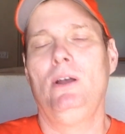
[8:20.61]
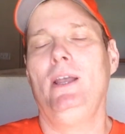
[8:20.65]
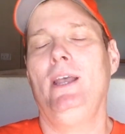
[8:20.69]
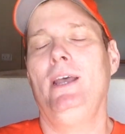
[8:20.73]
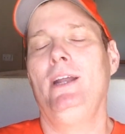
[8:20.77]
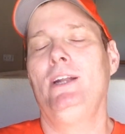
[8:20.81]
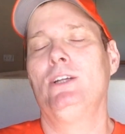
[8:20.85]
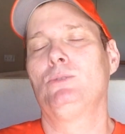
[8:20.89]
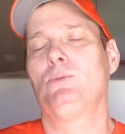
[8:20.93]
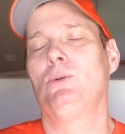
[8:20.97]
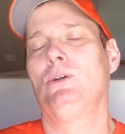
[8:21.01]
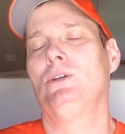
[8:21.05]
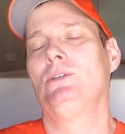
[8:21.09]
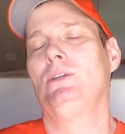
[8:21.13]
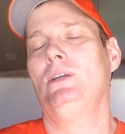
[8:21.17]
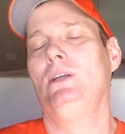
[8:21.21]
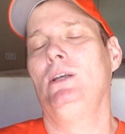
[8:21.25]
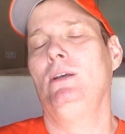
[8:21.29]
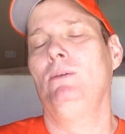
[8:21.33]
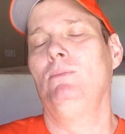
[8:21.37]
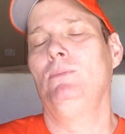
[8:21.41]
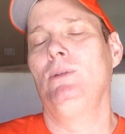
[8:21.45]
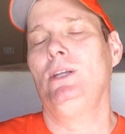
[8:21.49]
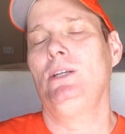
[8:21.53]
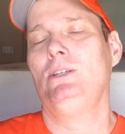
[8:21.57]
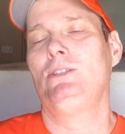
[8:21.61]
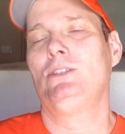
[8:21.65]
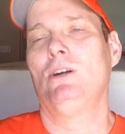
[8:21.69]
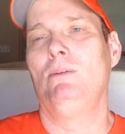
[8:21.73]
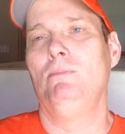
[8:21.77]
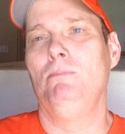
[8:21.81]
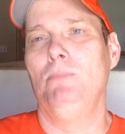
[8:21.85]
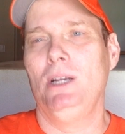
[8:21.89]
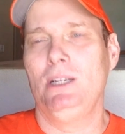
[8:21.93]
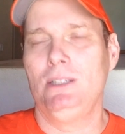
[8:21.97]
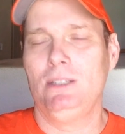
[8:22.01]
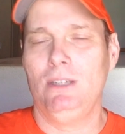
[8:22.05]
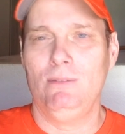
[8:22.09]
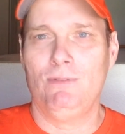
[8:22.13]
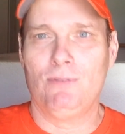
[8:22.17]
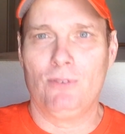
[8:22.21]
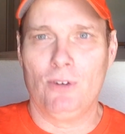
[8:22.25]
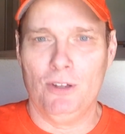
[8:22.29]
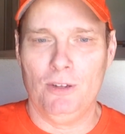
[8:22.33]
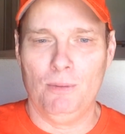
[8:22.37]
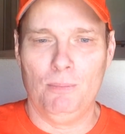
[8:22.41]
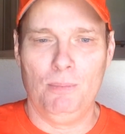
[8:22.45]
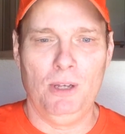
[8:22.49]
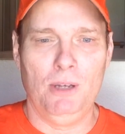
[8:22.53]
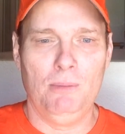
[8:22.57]
and as well, and when they start mixing for
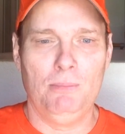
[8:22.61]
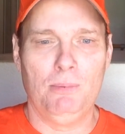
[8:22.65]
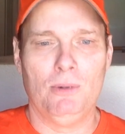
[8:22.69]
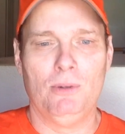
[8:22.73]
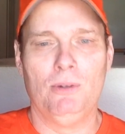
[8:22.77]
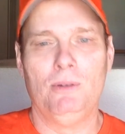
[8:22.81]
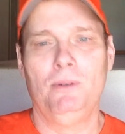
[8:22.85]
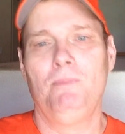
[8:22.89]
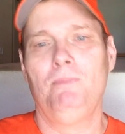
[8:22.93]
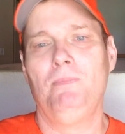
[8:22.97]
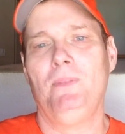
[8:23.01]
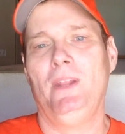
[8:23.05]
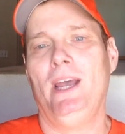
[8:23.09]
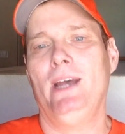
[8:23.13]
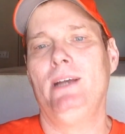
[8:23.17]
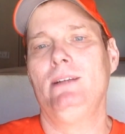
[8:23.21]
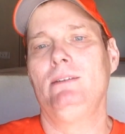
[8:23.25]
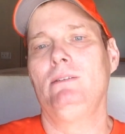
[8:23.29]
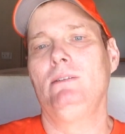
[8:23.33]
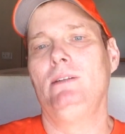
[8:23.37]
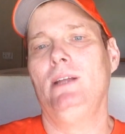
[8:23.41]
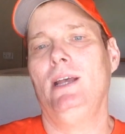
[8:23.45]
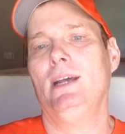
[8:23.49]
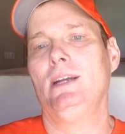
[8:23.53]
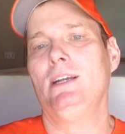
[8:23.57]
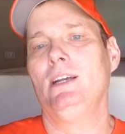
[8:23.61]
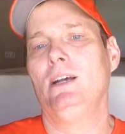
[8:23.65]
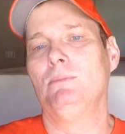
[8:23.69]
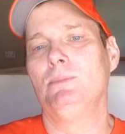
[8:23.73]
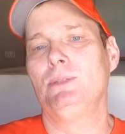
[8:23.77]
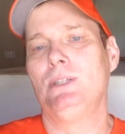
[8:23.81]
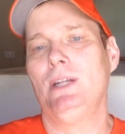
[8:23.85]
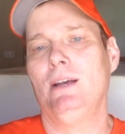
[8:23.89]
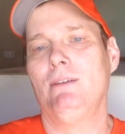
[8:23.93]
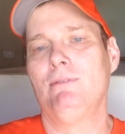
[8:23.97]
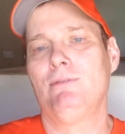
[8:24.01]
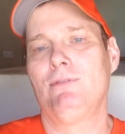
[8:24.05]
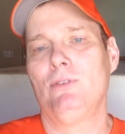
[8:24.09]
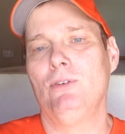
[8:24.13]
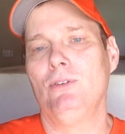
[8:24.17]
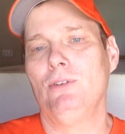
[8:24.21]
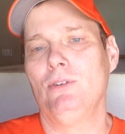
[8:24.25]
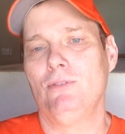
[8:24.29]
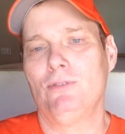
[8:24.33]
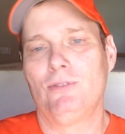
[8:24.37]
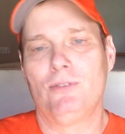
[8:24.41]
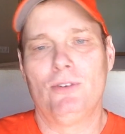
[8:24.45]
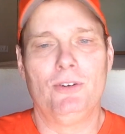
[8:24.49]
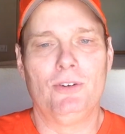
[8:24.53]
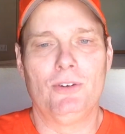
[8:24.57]
other people, that comes down further
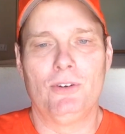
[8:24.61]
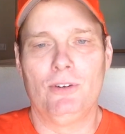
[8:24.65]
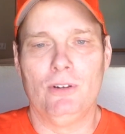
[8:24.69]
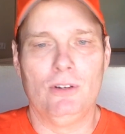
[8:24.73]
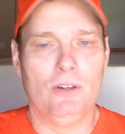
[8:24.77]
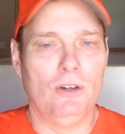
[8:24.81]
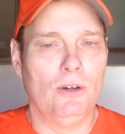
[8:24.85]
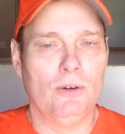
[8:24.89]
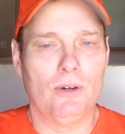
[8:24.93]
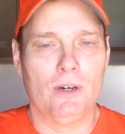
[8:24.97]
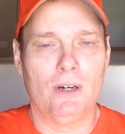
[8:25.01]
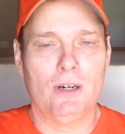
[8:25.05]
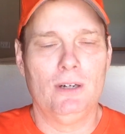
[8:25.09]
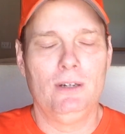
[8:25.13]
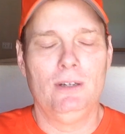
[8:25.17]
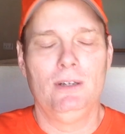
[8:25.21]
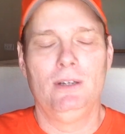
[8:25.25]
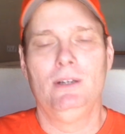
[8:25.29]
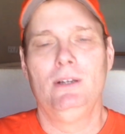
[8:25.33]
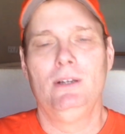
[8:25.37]
and further and lower.